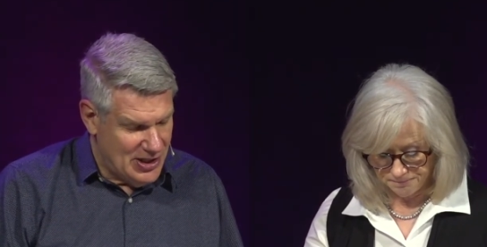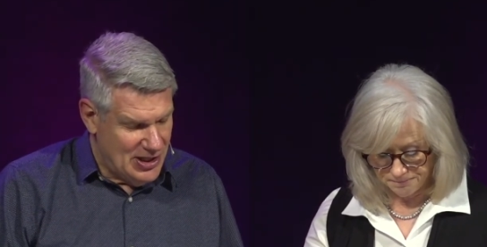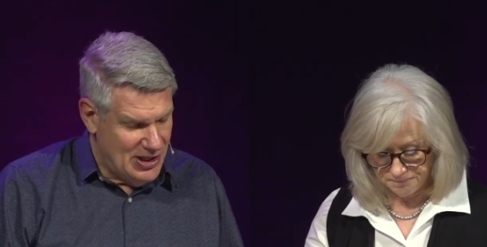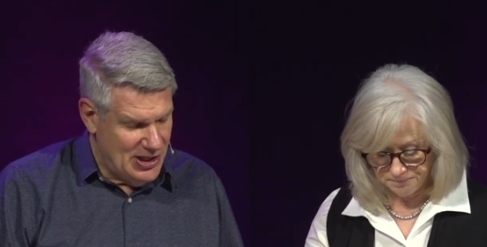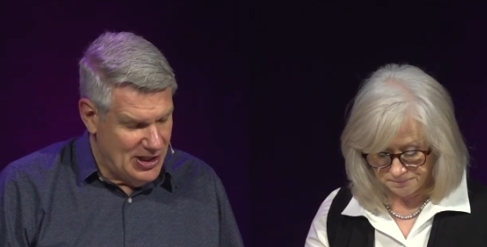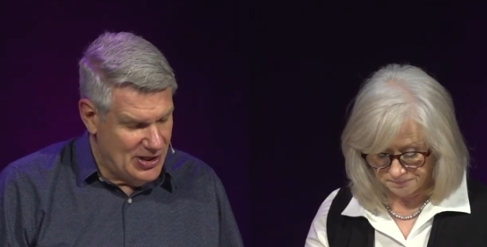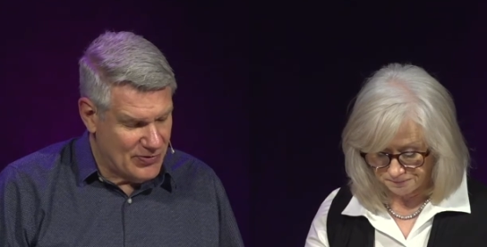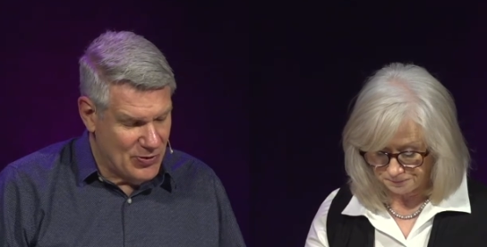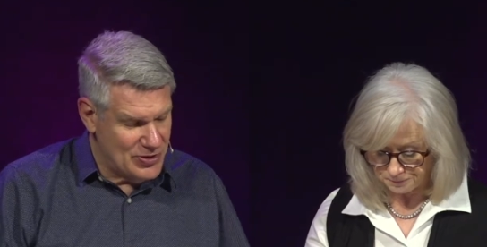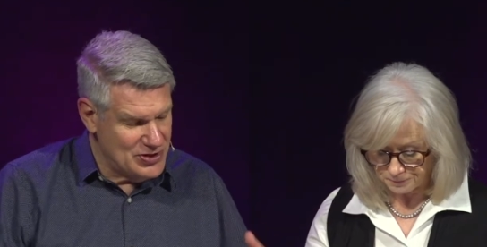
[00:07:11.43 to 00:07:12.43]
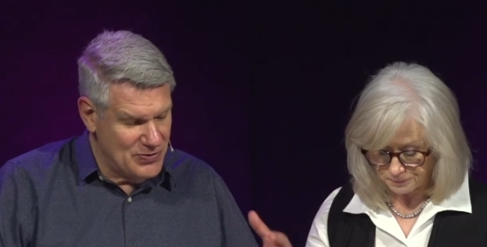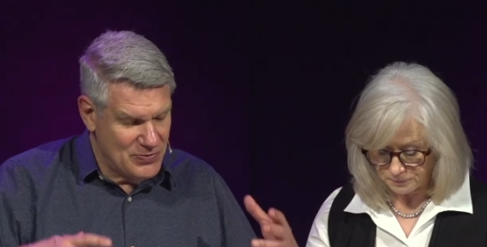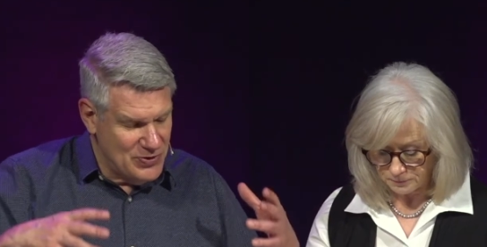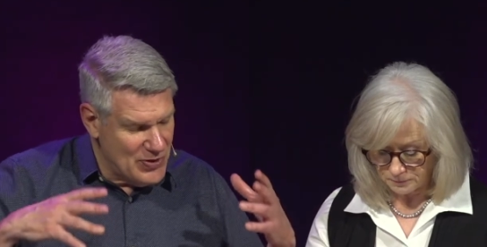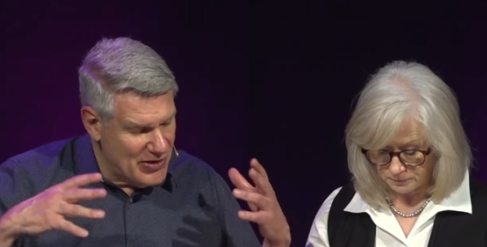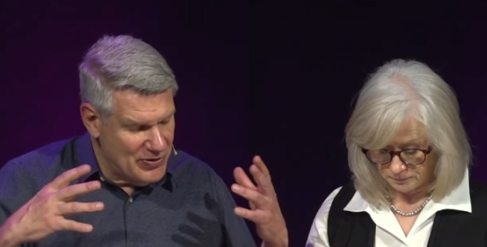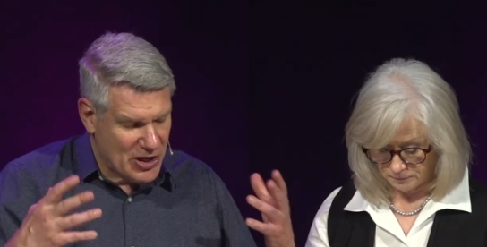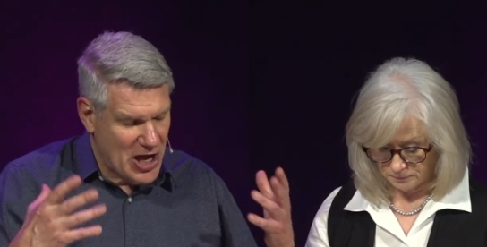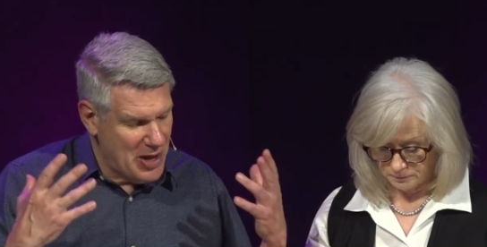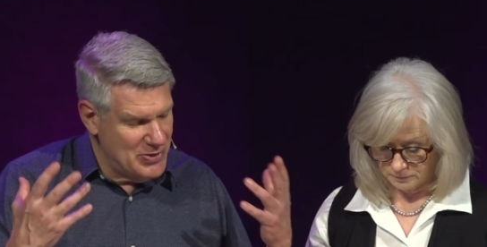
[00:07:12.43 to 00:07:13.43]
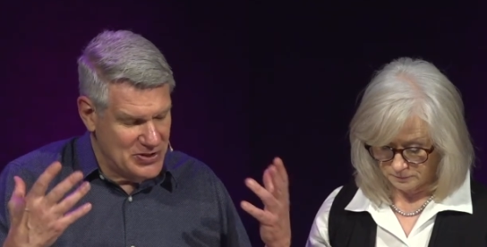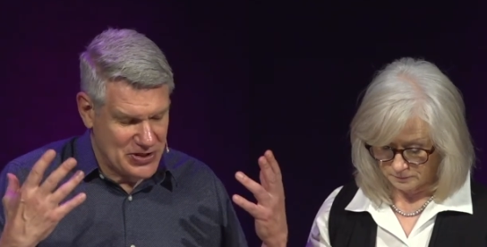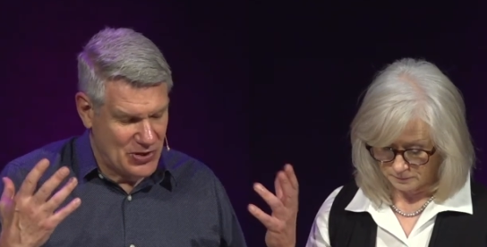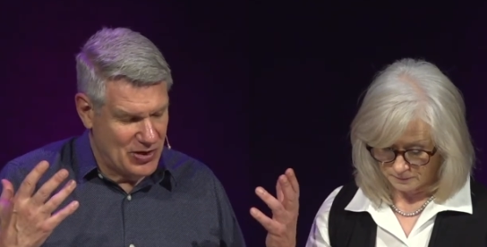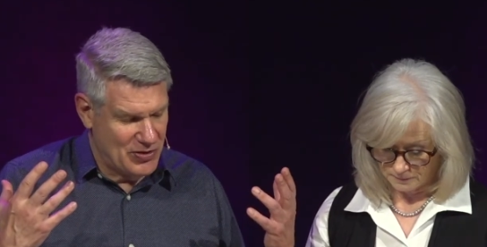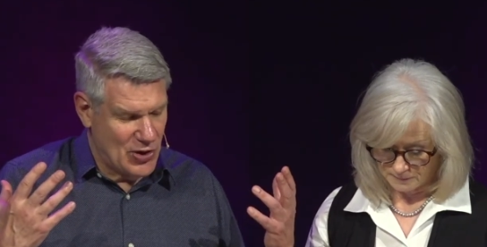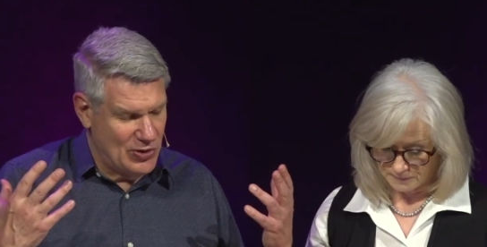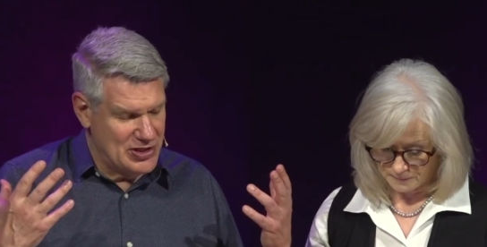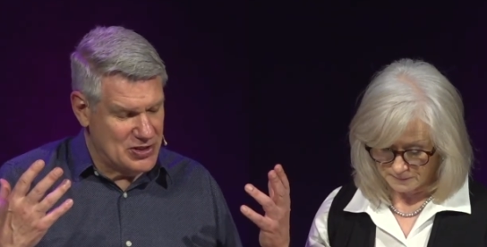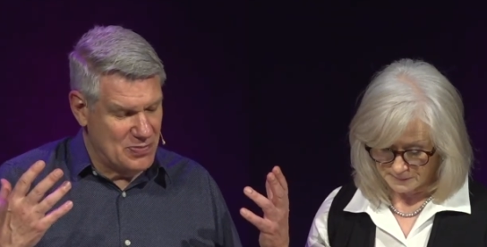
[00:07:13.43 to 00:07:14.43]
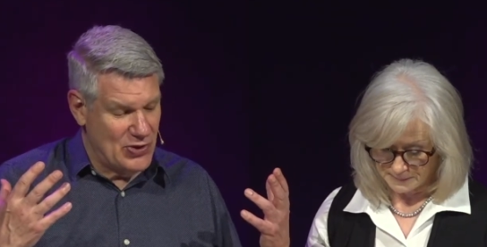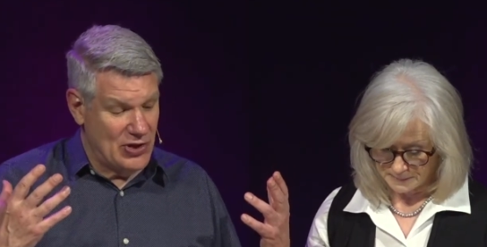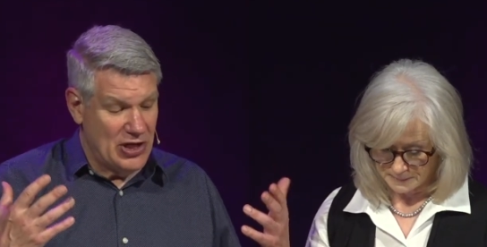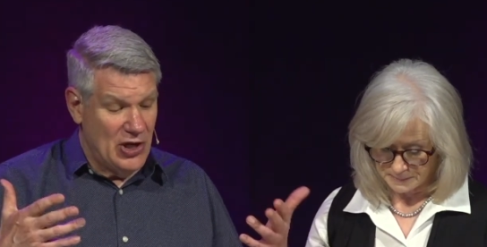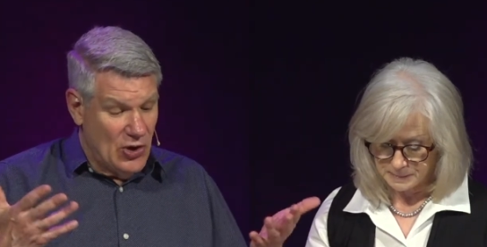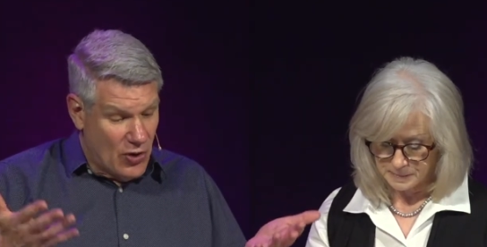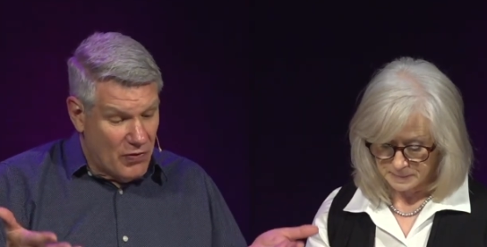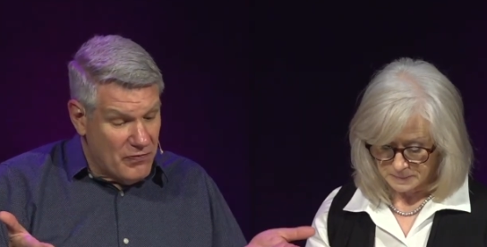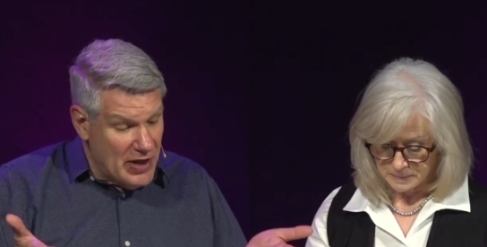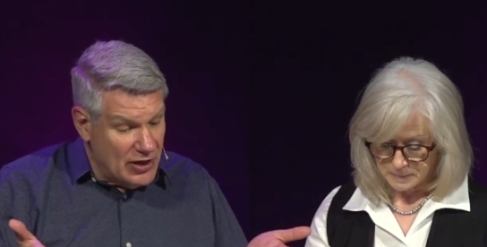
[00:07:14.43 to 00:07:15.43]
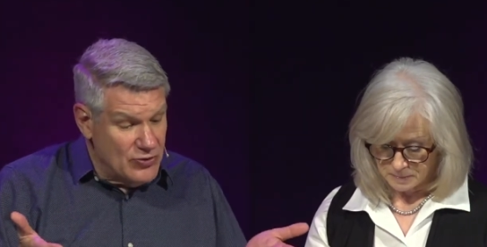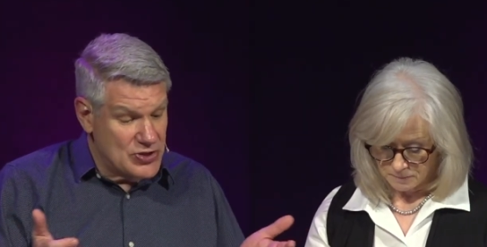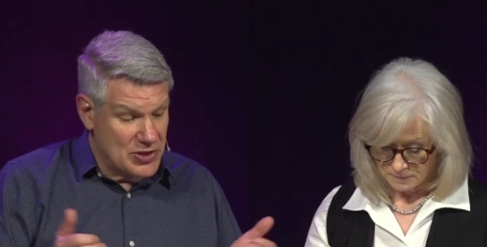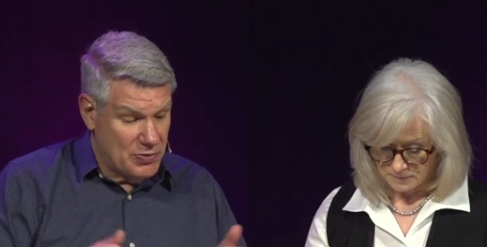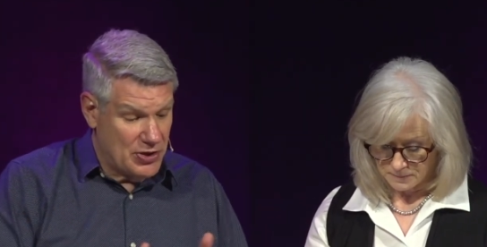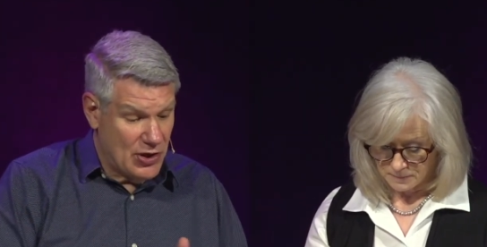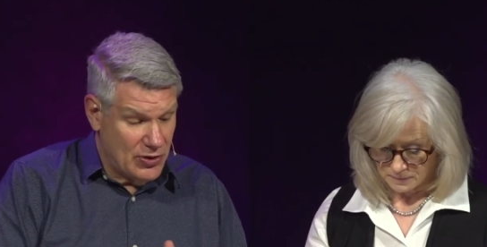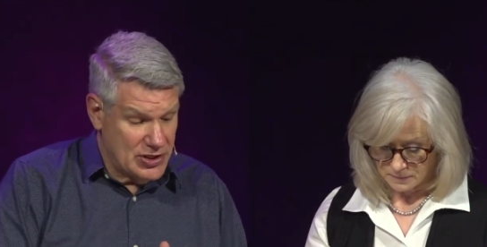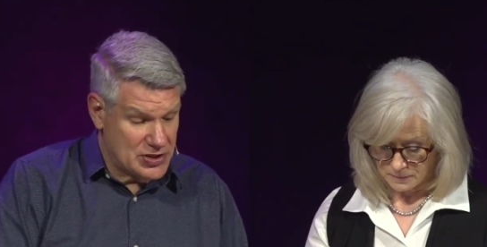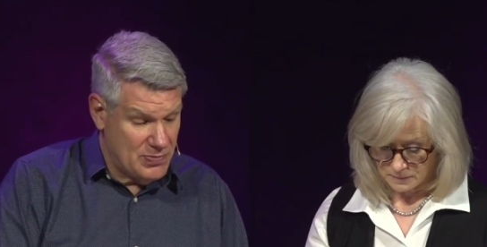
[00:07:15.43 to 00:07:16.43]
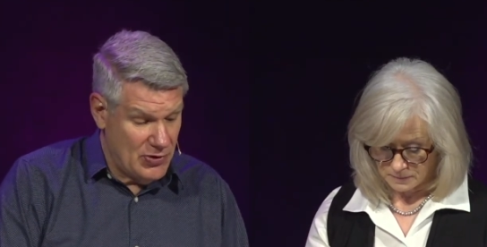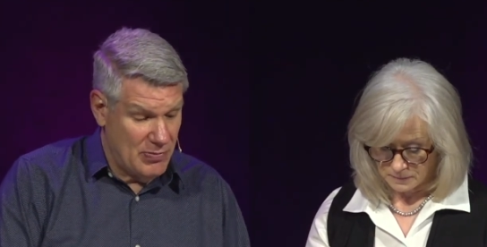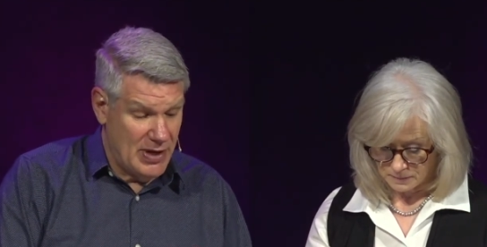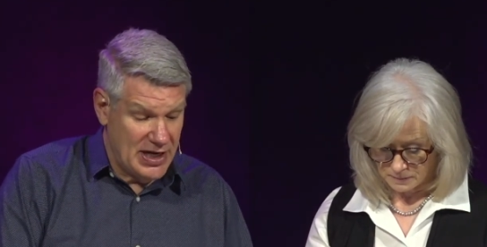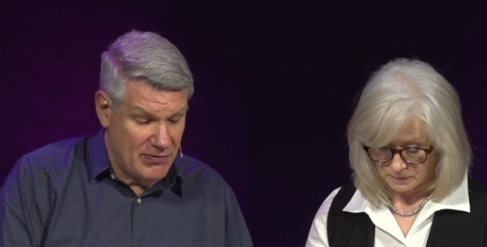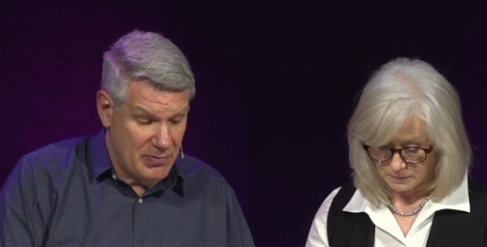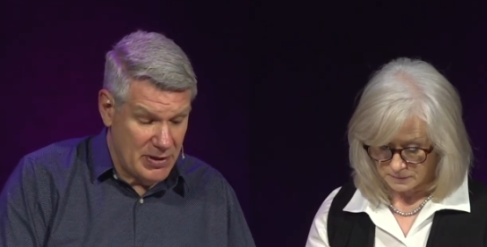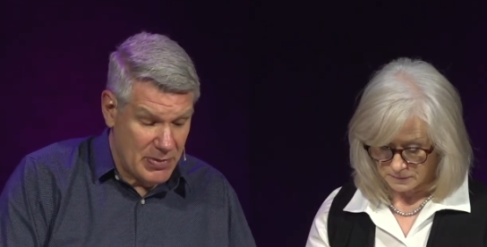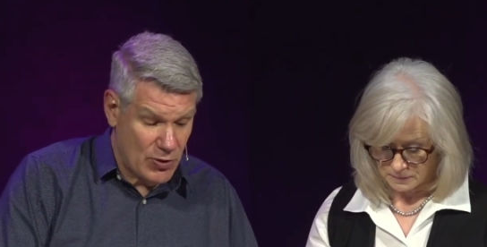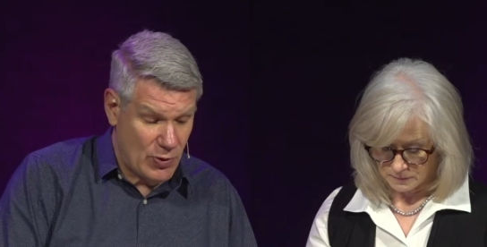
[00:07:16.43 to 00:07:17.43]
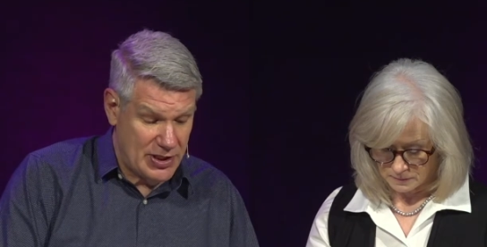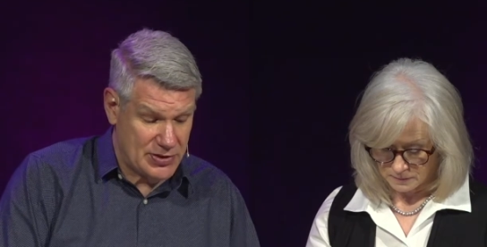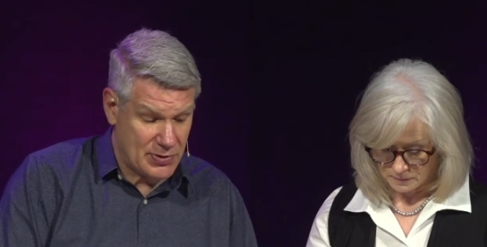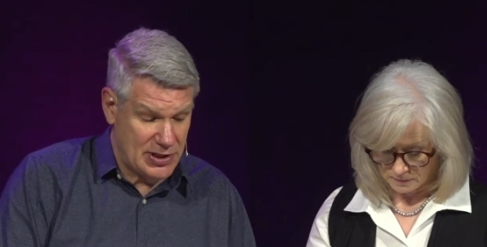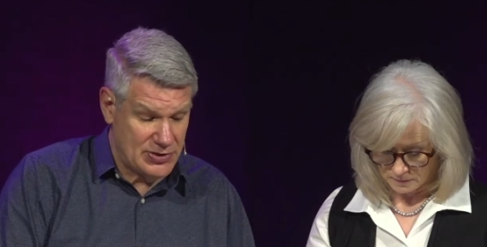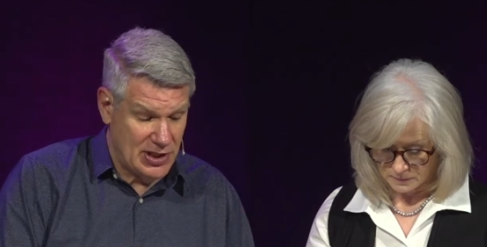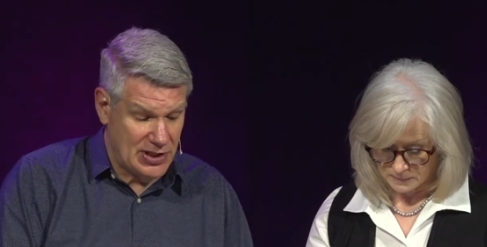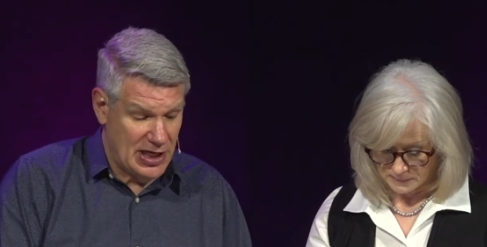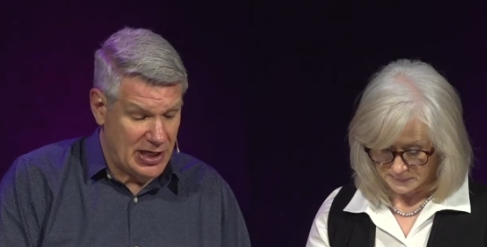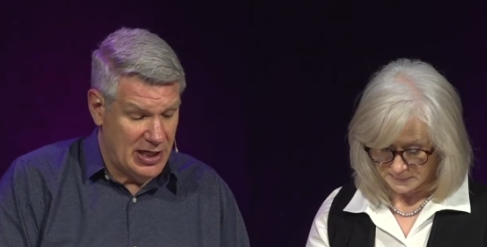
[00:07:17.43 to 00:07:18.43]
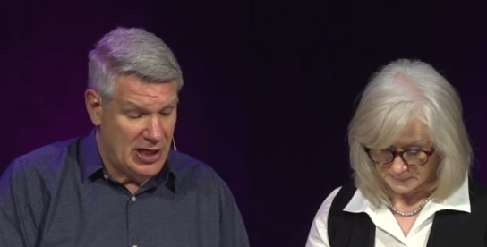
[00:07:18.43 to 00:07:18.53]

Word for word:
Speaker 1: And of course, you've, you have the common sharing of the Holy Spirit or fellowship with the Holy Spirit, might even be a better way to translate that.